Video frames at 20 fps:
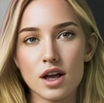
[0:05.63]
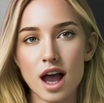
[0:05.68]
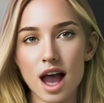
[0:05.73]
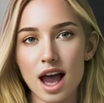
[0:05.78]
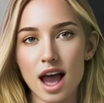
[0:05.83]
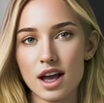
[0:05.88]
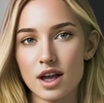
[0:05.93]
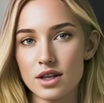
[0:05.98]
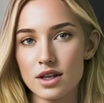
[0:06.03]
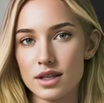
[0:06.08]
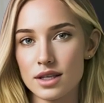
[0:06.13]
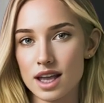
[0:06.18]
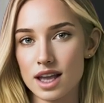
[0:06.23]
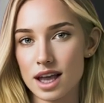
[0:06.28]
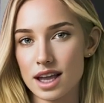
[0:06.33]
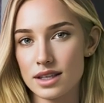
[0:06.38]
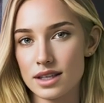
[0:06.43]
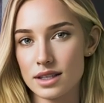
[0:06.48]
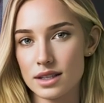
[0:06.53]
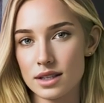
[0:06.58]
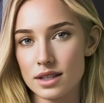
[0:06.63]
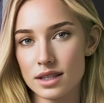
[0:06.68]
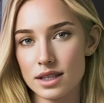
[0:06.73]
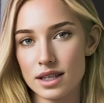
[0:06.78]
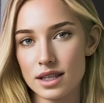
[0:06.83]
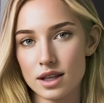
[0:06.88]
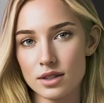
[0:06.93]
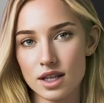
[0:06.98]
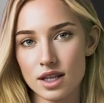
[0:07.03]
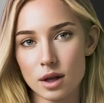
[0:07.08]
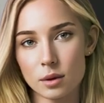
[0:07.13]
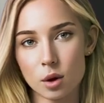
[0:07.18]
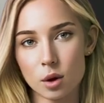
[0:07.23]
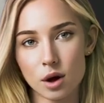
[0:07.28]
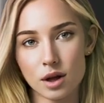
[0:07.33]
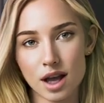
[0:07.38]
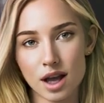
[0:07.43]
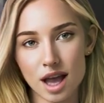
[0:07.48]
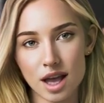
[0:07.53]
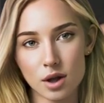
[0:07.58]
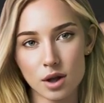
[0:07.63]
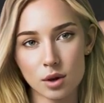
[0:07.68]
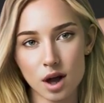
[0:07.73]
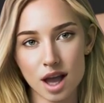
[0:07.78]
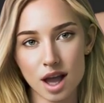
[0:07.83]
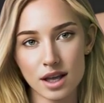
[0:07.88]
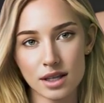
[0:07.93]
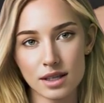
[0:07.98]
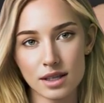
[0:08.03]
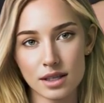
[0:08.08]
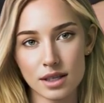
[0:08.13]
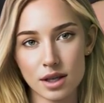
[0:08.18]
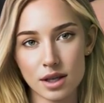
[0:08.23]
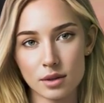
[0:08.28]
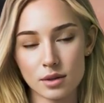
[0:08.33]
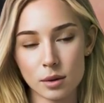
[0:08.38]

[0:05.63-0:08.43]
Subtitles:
high R6, 70.8 grains,